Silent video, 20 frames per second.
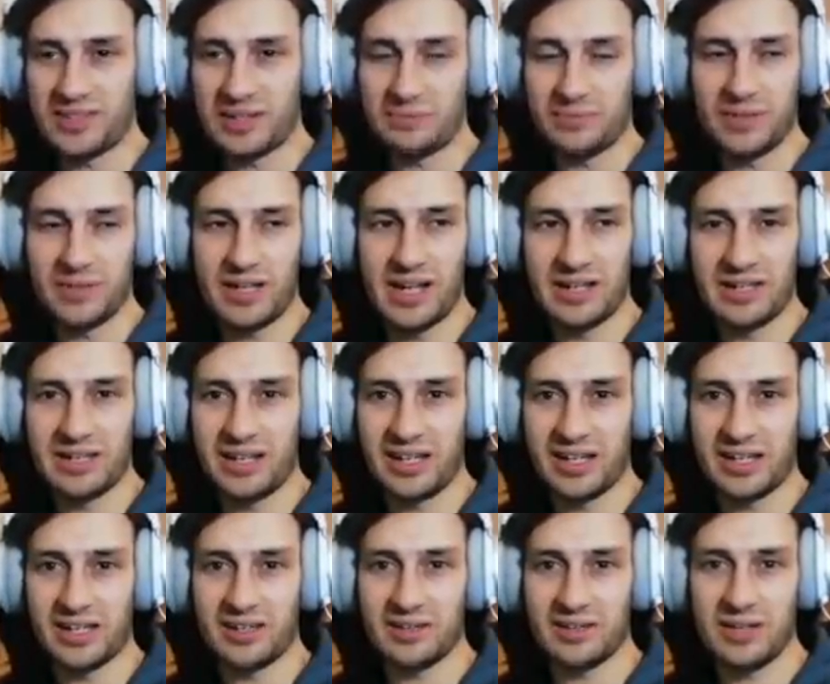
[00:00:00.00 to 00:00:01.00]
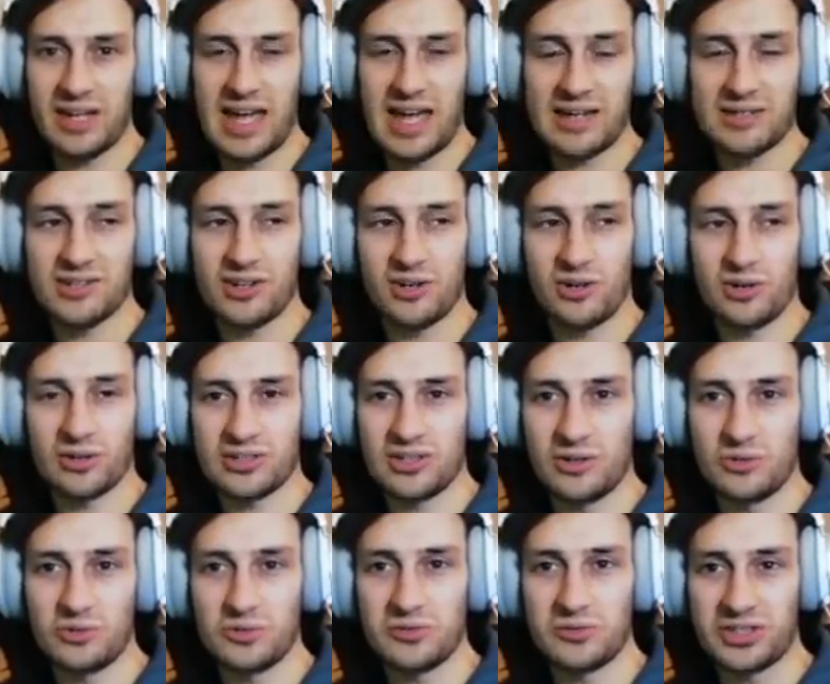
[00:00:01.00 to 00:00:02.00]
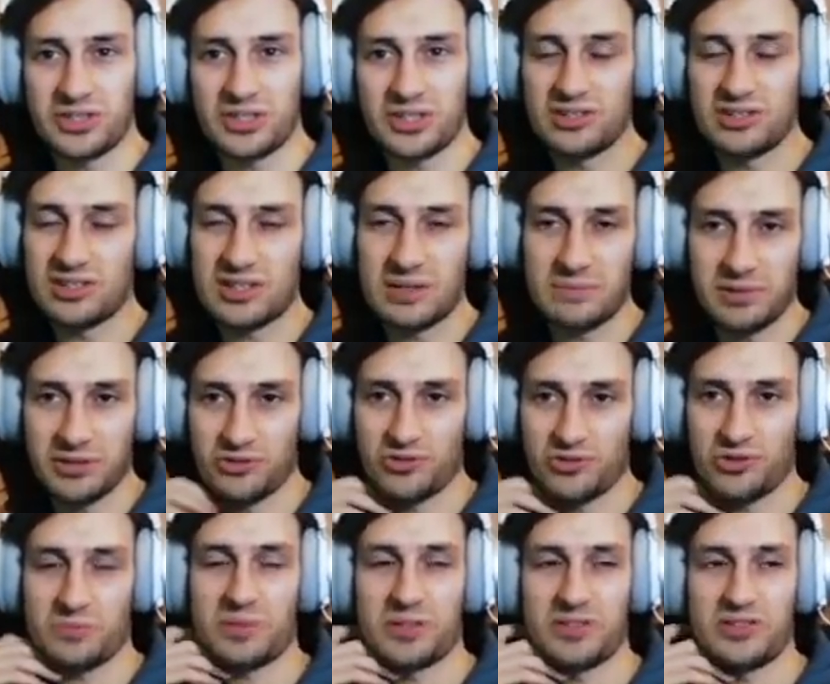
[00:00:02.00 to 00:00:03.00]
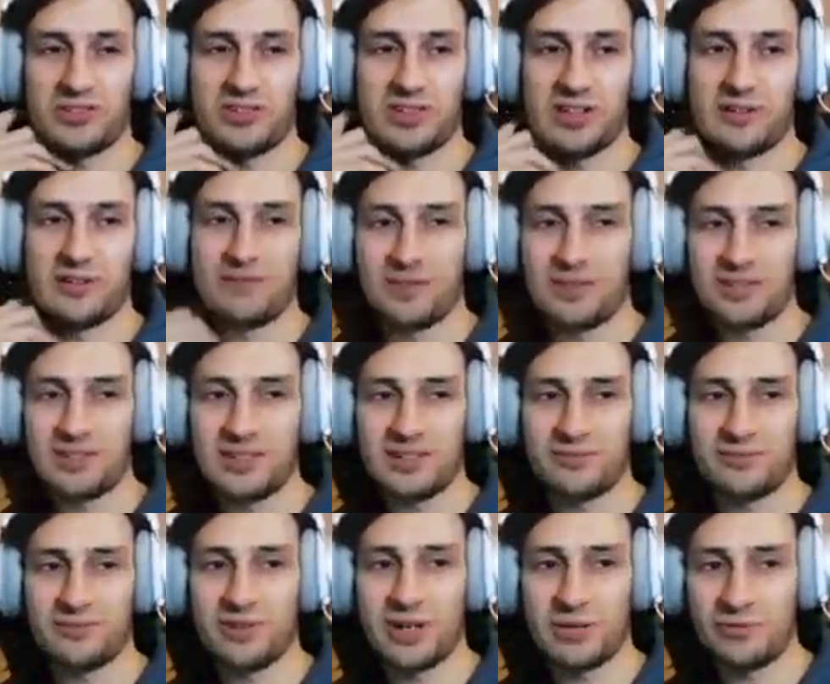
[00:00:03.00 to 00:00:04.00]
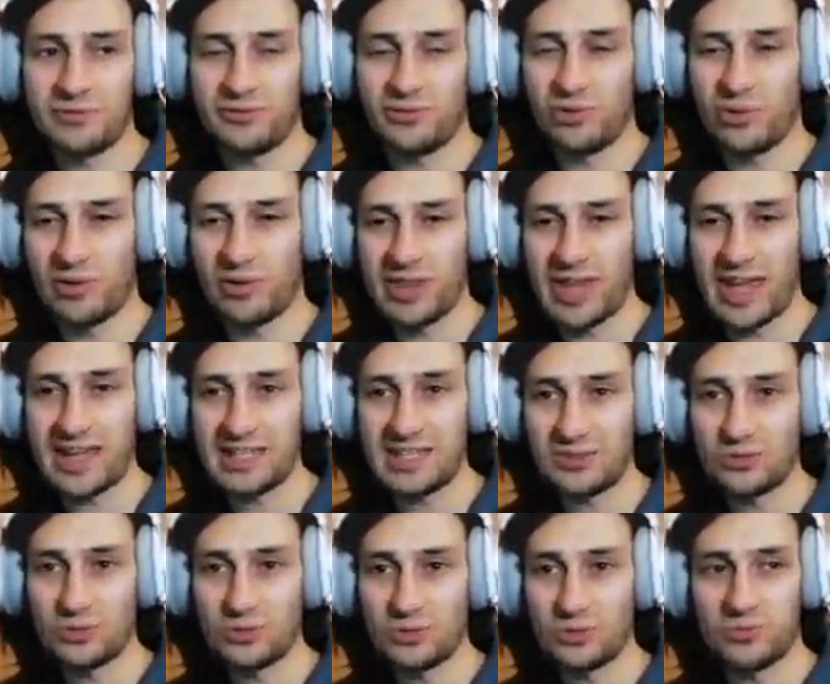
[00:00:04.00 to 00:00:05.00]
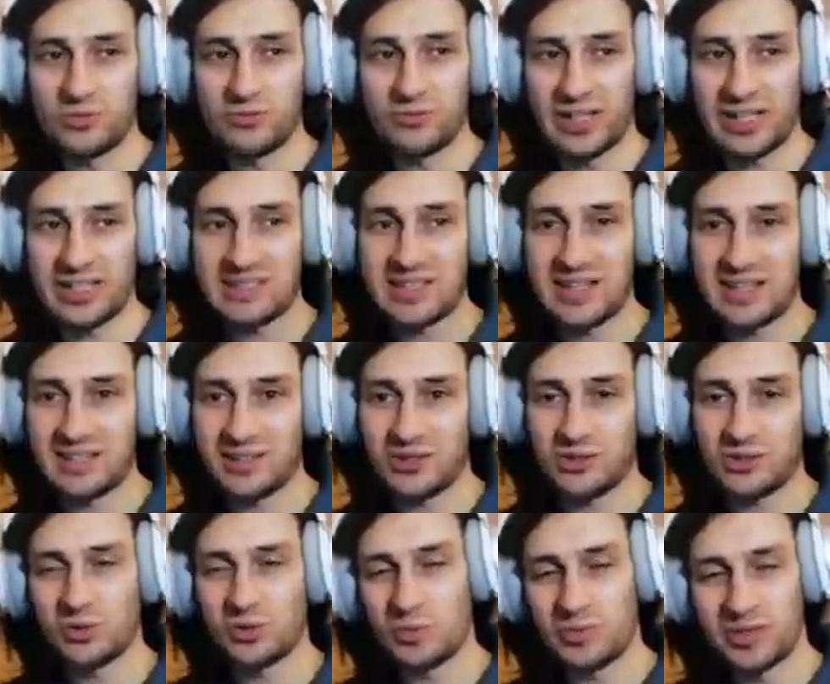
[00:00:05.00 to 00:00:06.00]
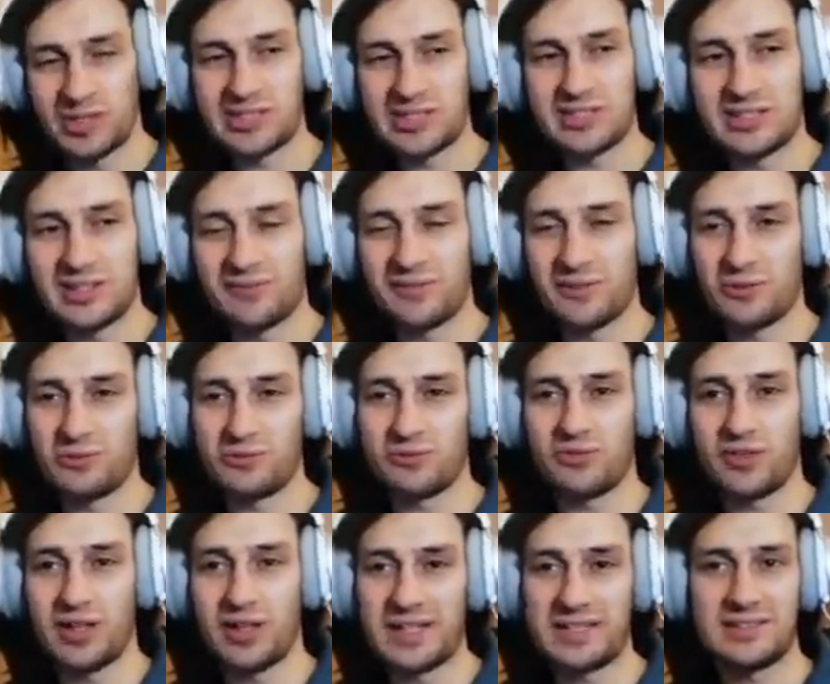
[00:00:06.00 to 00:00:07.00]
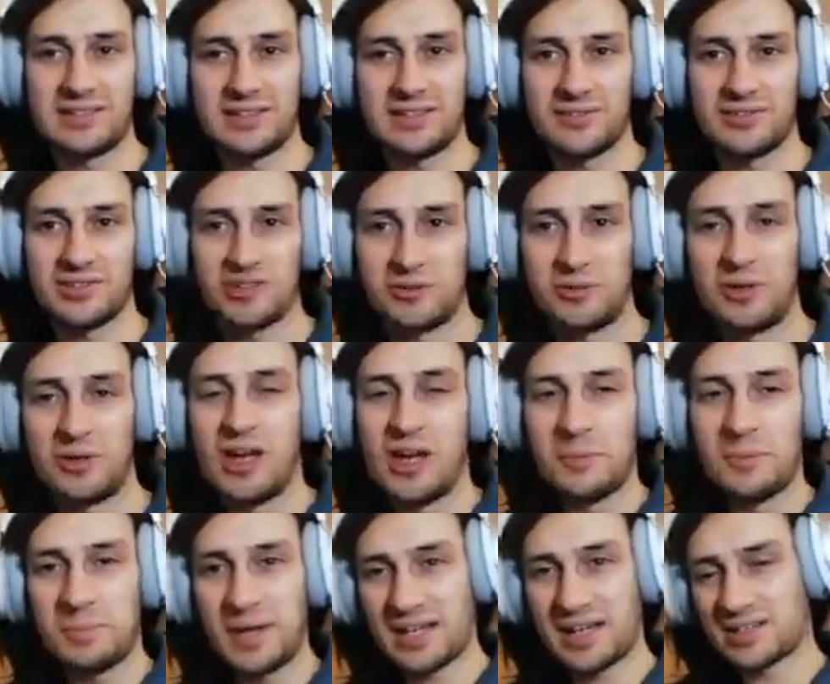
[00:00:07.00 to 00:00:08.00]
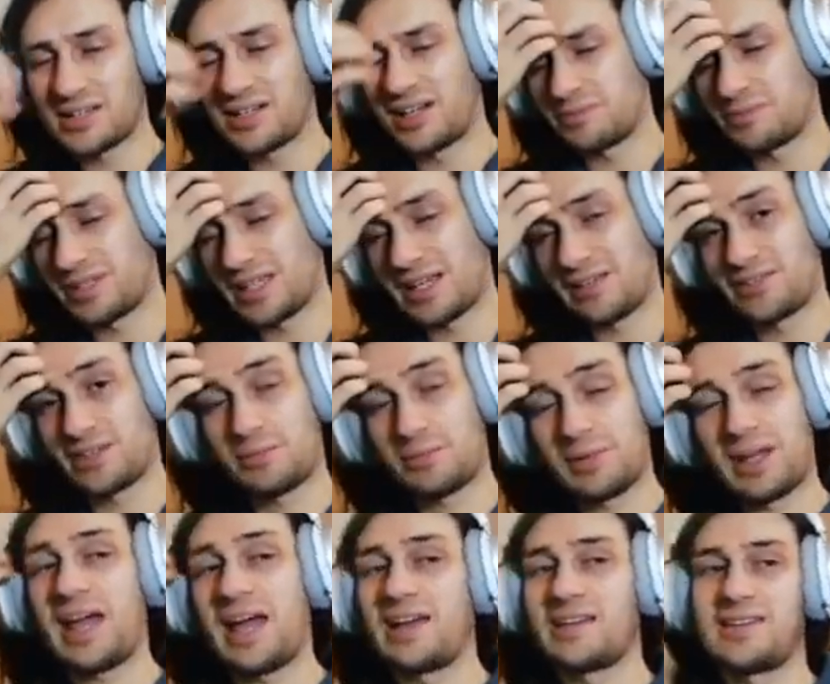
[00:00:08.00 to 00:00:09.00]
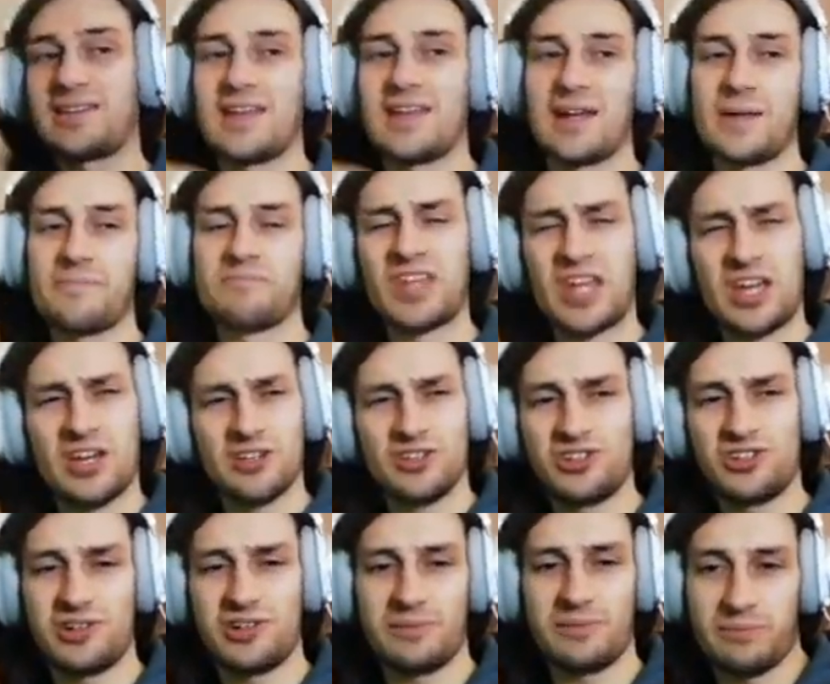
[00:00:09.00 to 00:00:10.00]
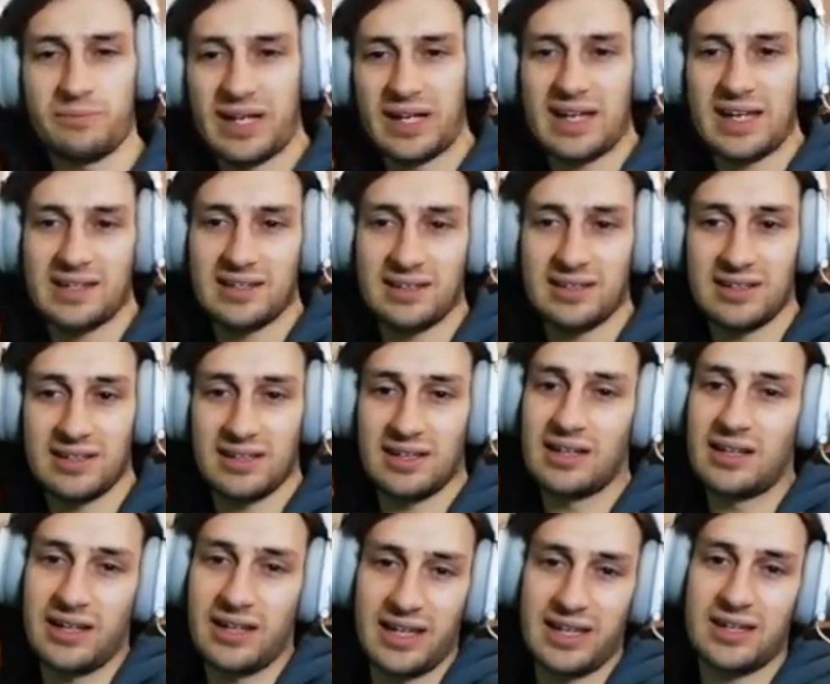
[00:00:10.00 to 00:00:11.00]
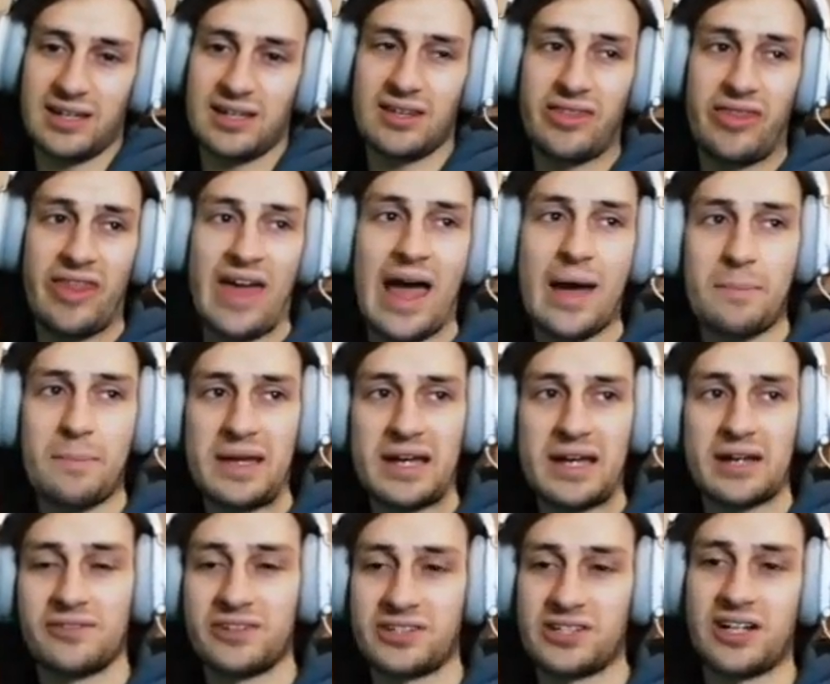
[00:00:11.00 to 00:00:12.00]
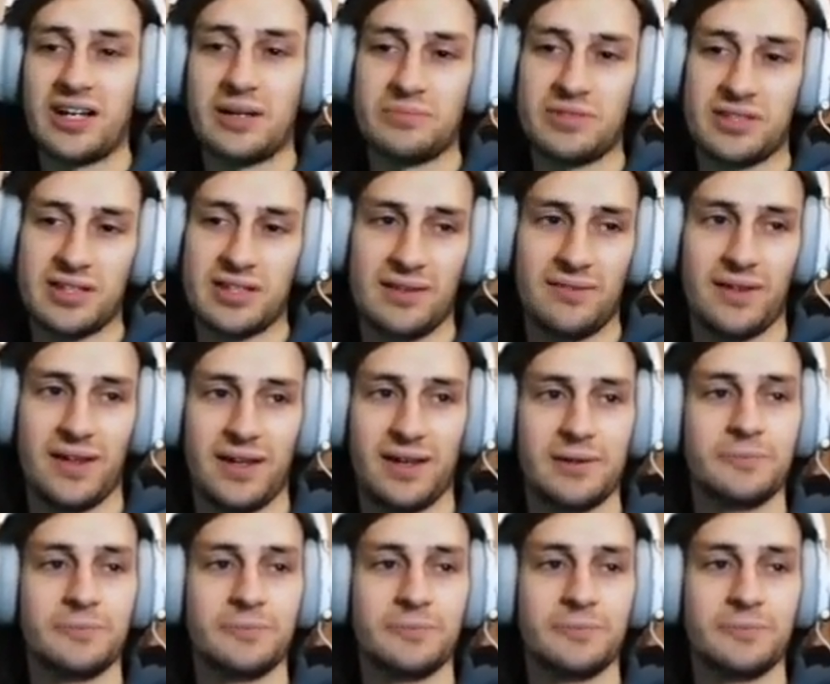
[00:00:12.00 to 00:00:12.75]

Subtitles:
like enter Octo, all of the Temple of Droplets stuff and the stuff right before that is all really technical, difficult fights and stuff, so big time saves to be had there. Shouldn't be getting like that big of a time save here.